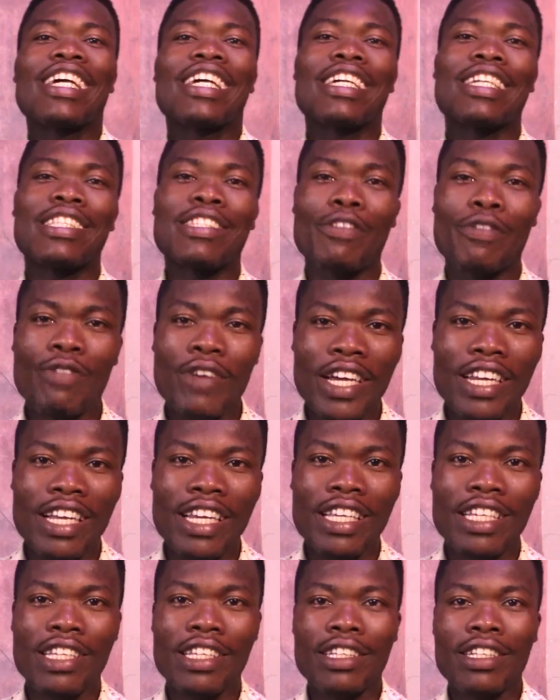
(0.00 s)
until
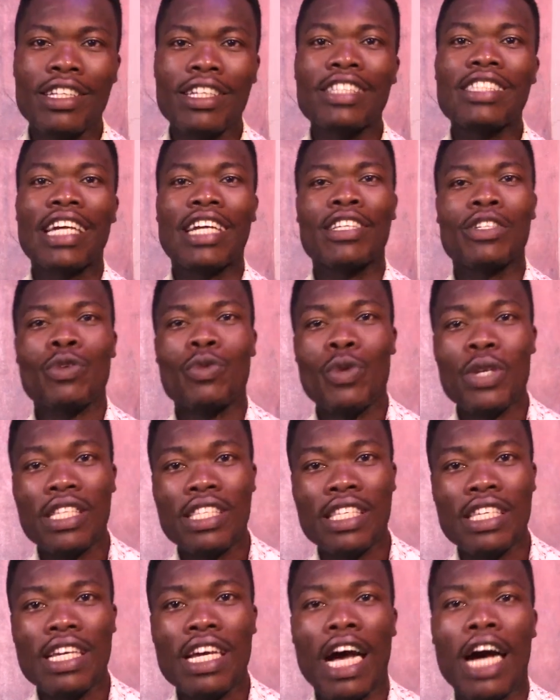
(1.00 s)
finally judge
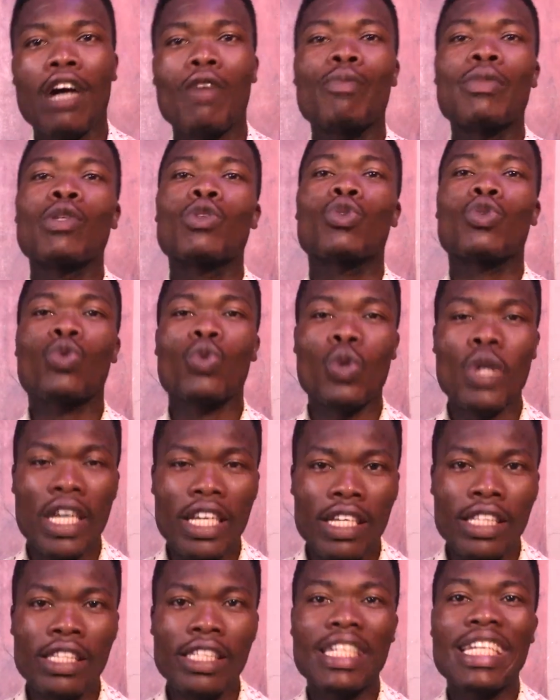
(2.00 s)
Quayson have been
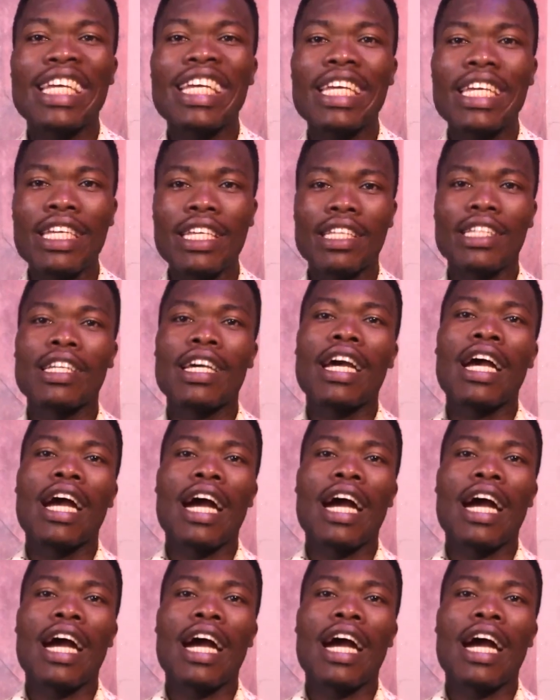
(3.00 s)
swelling in